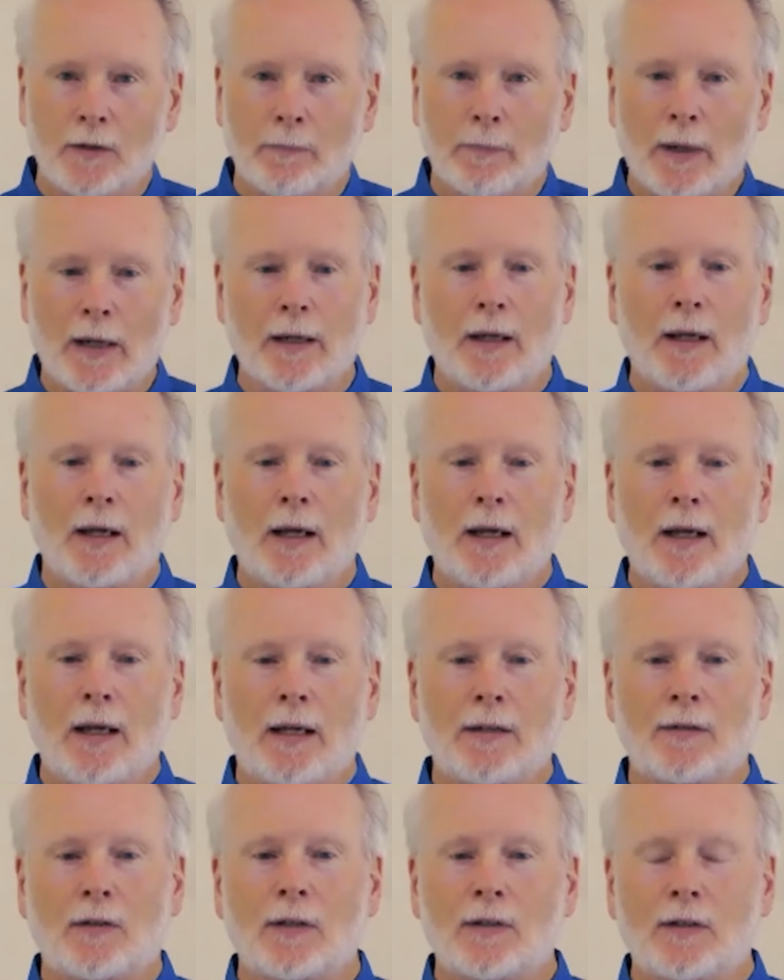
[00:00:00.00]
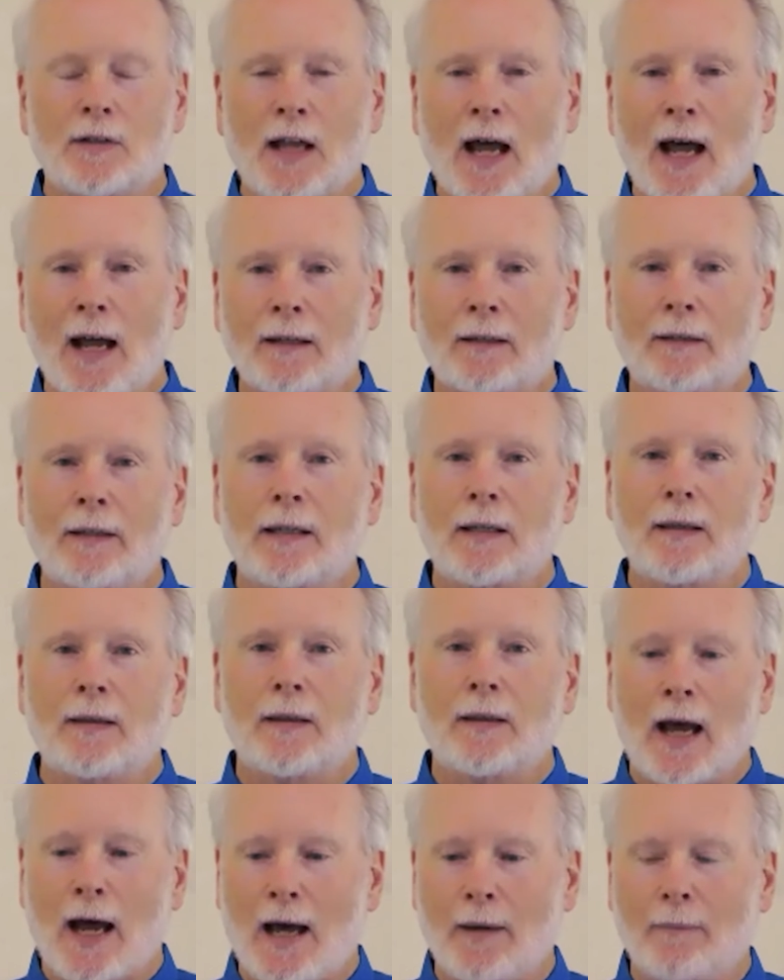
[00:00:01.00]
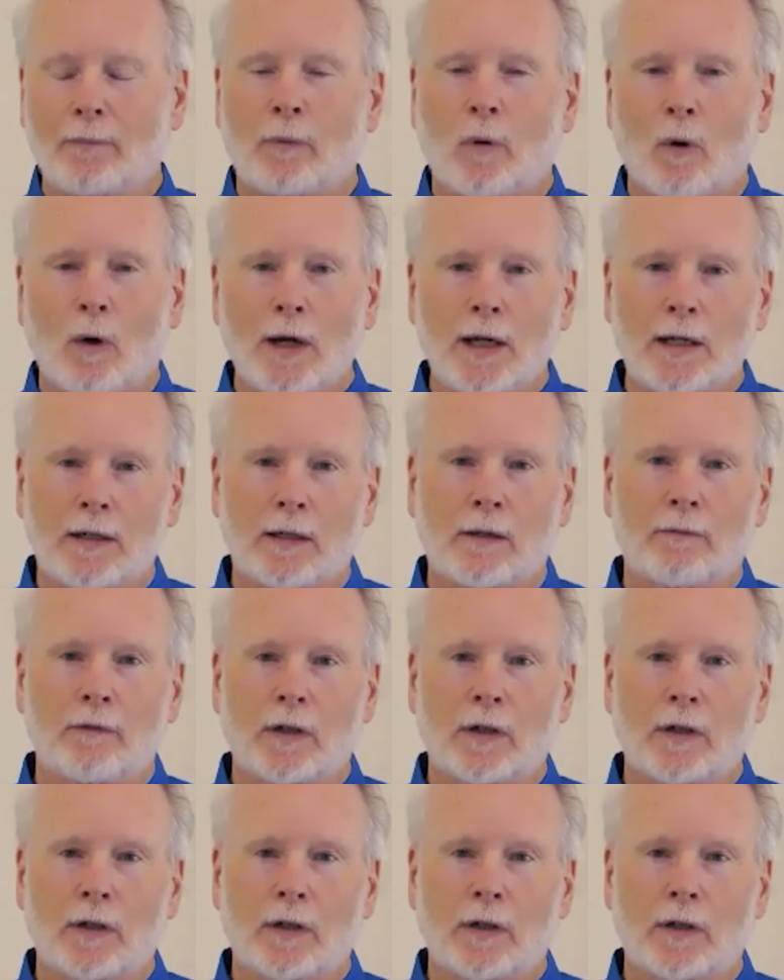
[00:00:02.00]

But it's exactly that point of